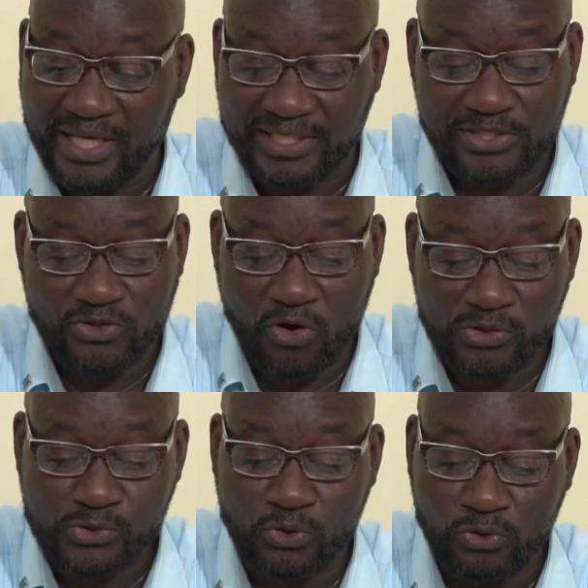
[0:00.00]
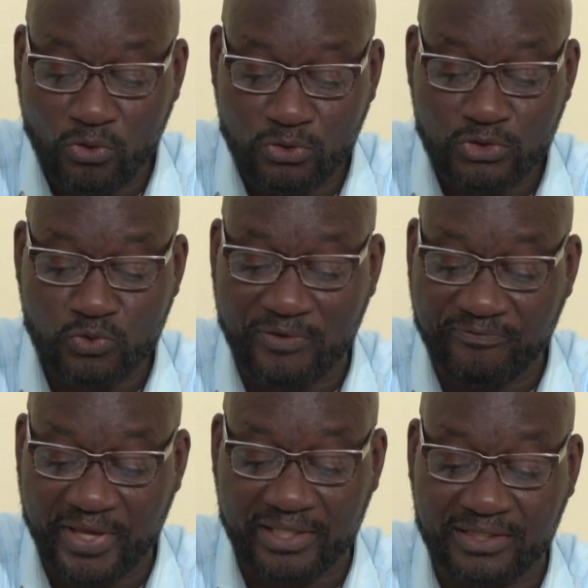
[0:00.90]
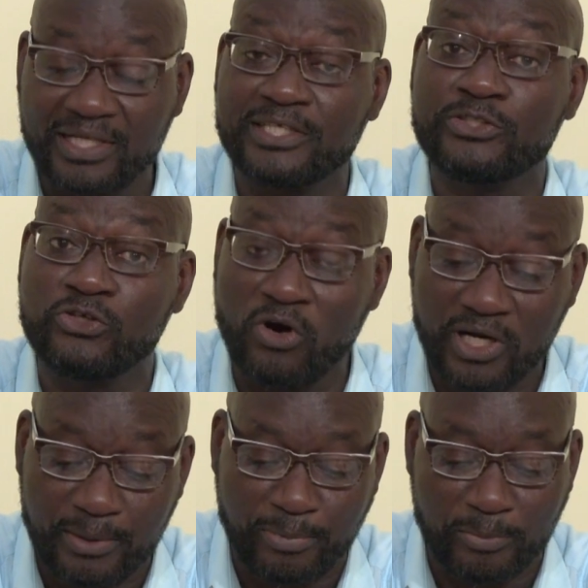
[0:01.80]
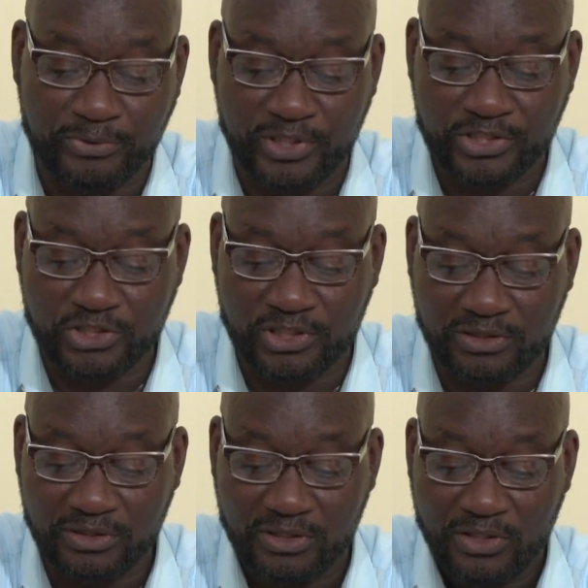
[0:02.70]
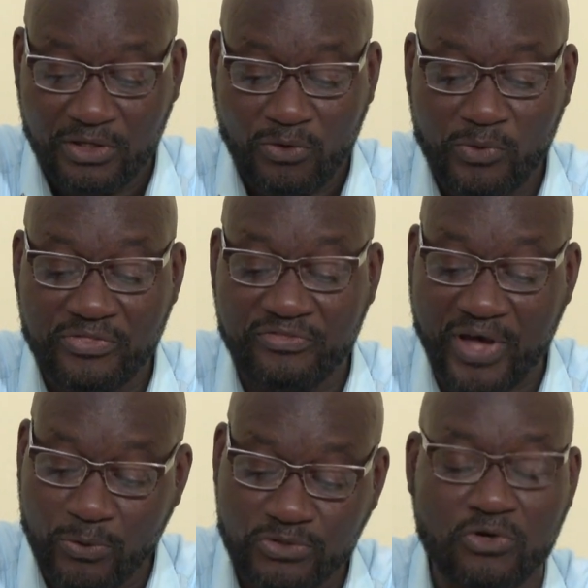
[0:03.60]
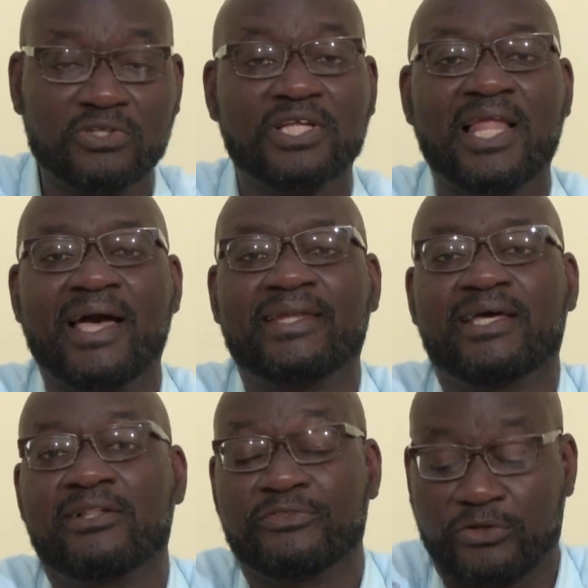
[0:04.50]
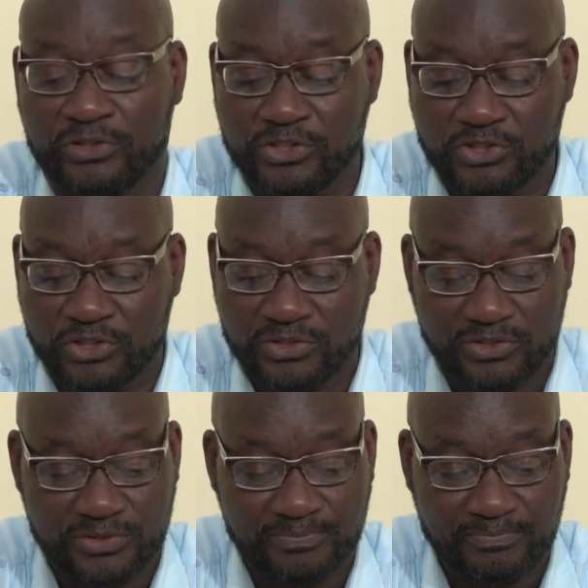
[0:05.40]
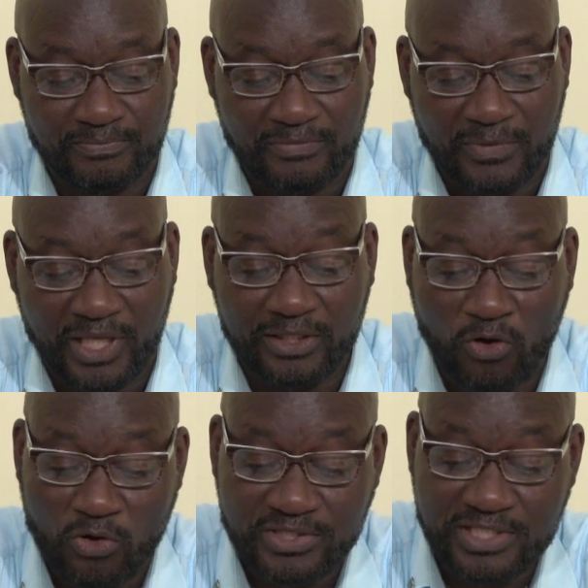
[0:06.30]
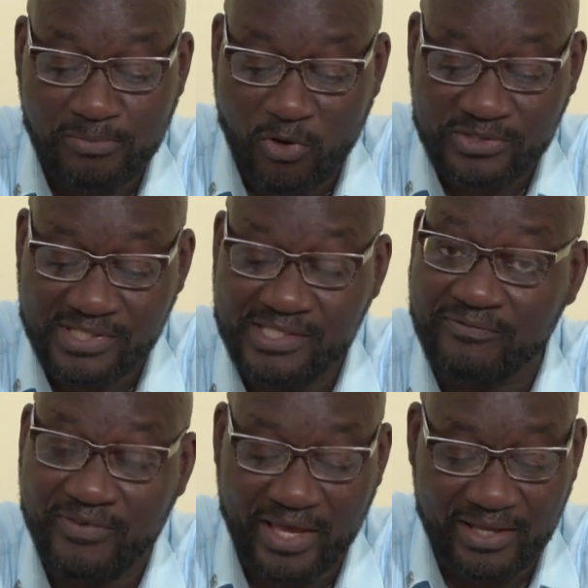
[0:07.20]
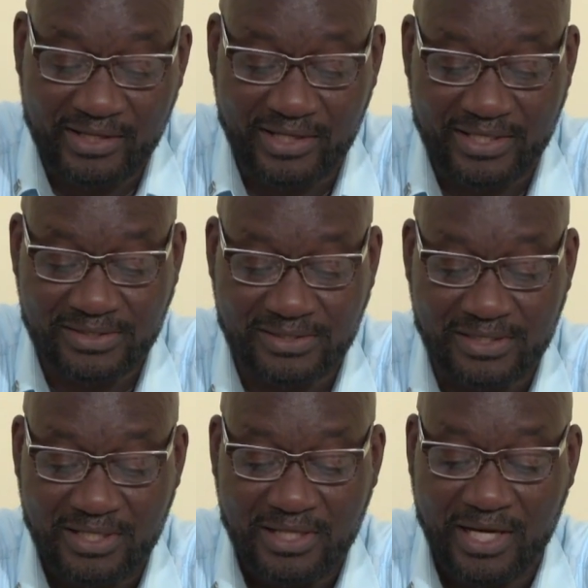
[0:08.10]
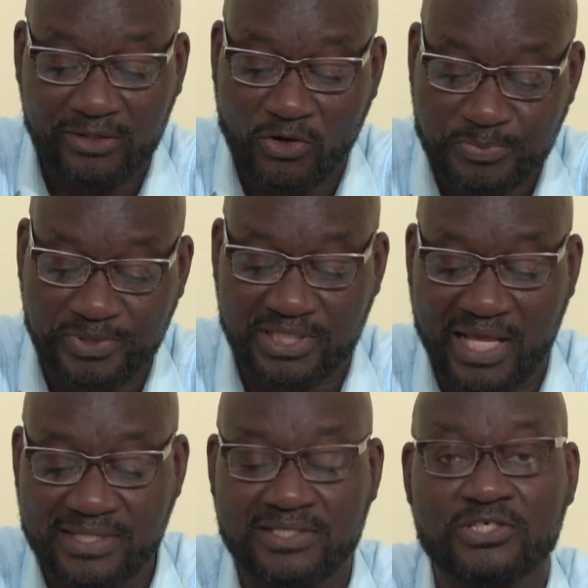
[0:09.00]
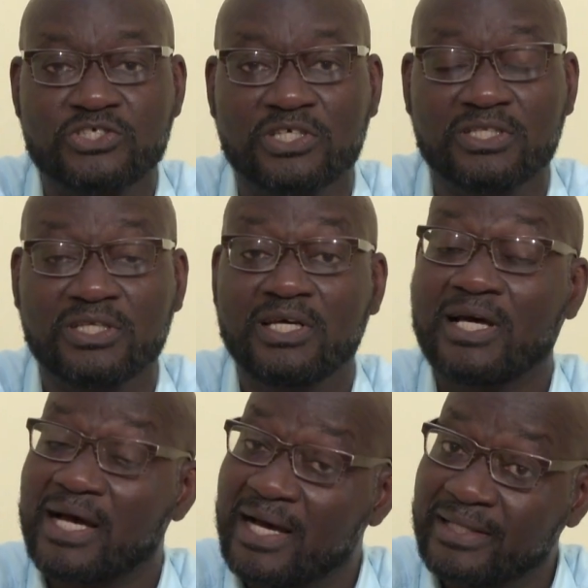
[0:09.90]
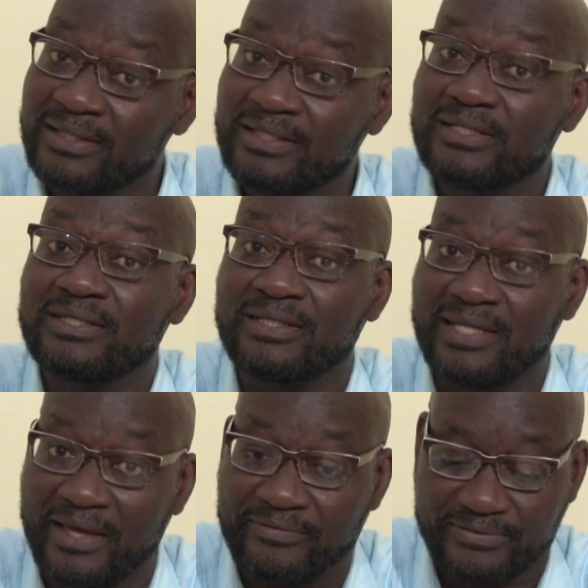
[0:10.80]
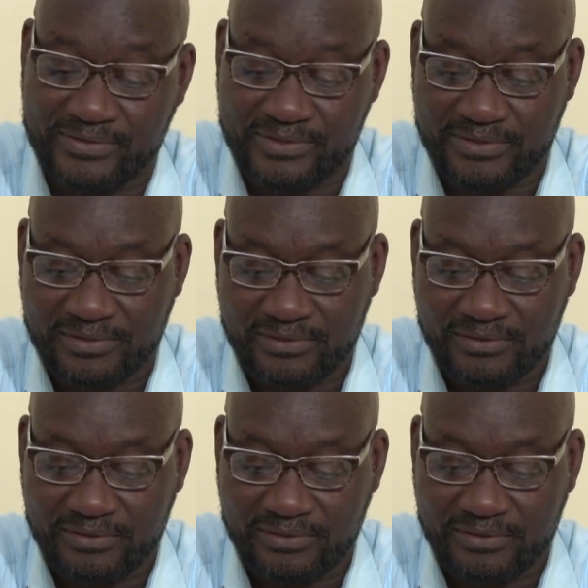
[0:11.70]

It is also known to affect a younger population without underlying health conditions. It causes more severe illness and hospitalization and deaths.